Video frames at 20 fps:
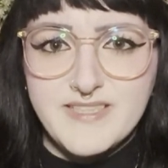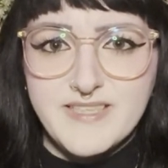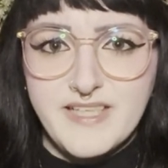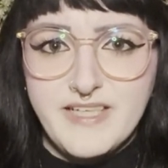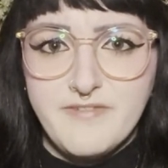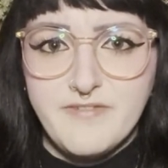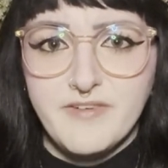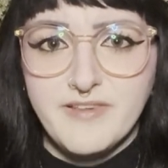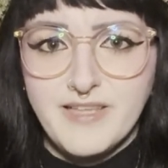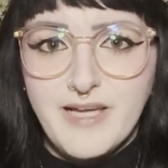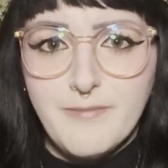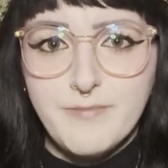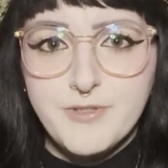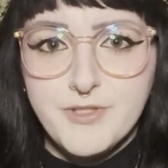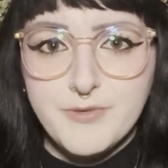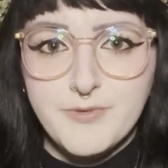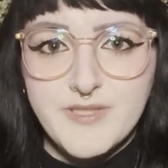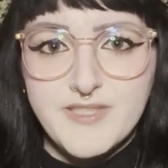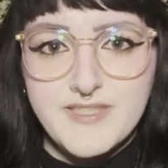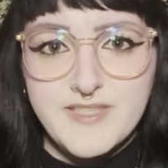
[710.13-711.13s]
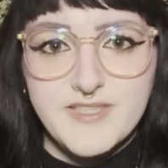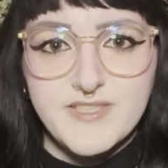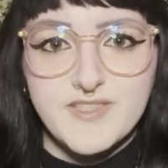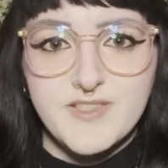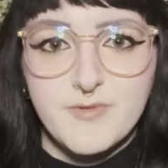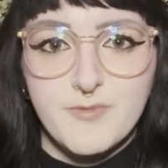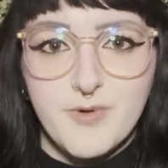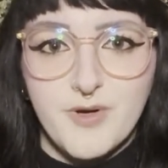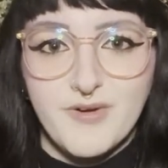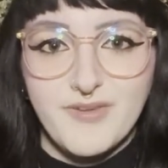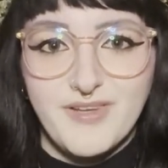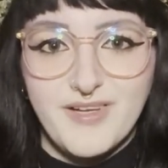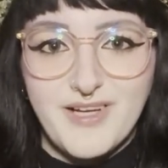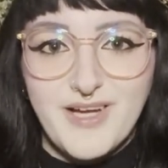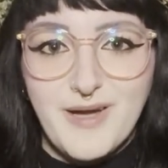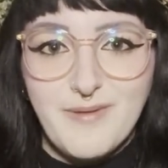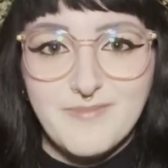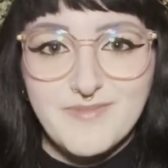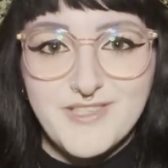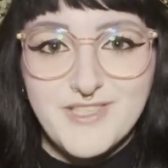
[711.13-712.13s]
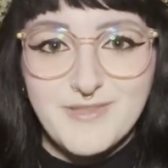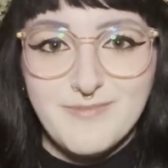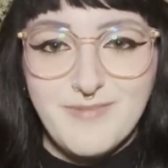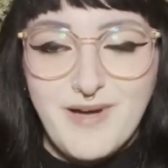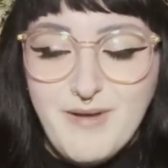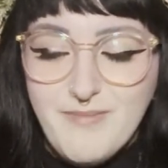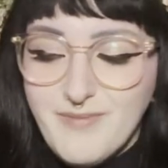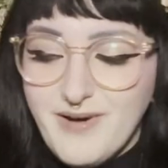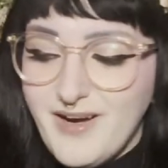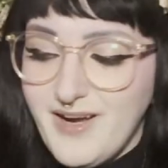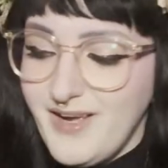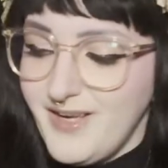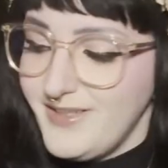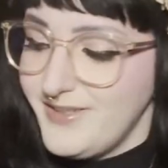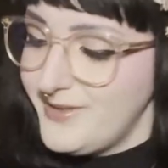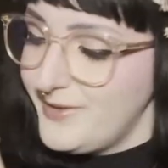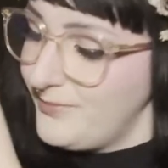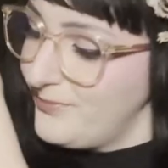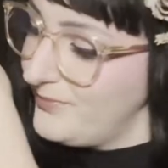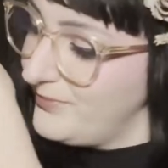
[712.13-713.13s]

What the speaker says: Like voluptuous is the word that comes to my mind.